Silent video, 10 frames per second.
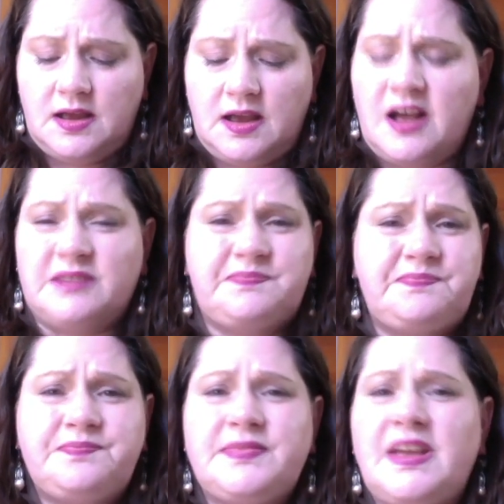Um,
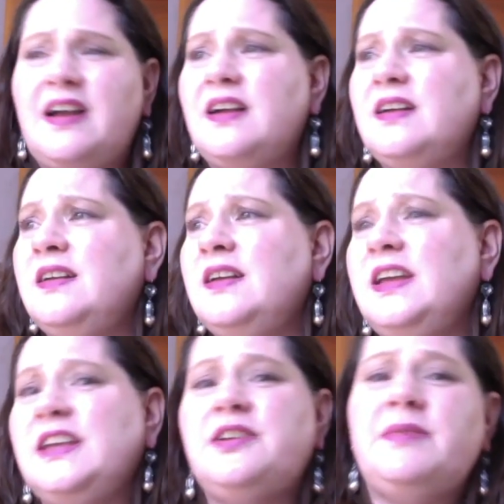yeah,
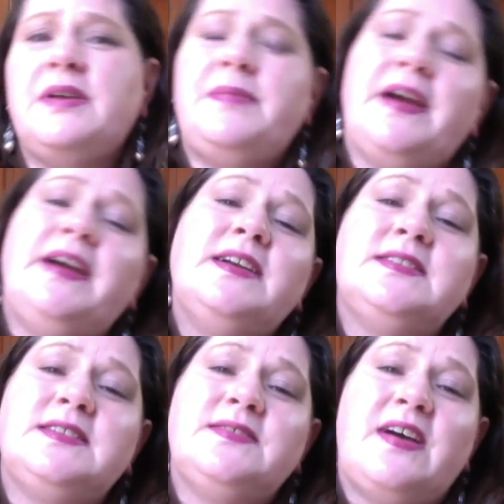he told my
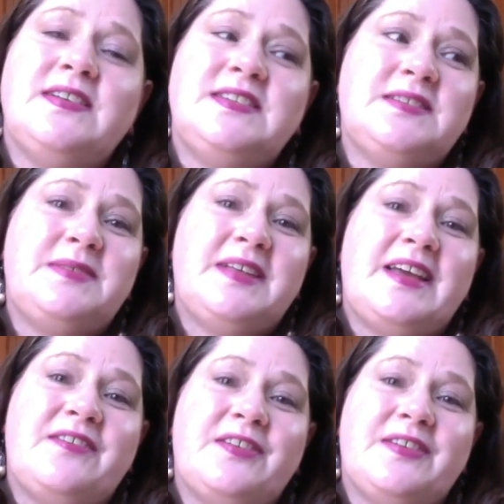parents if I was just be
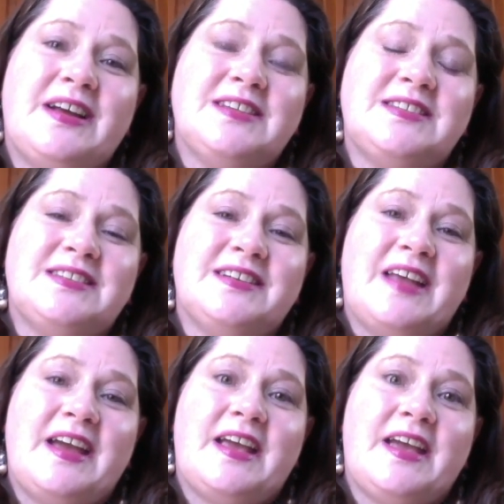like everyone else, and they're
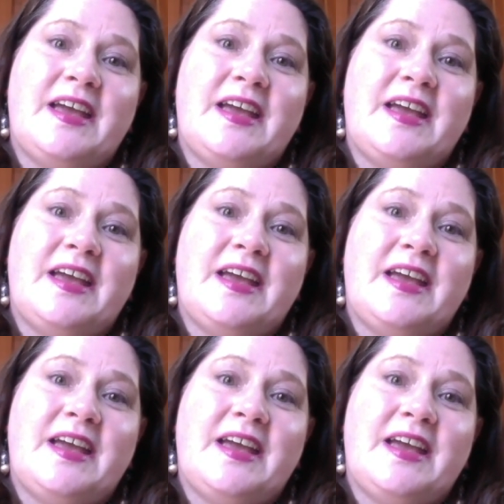like,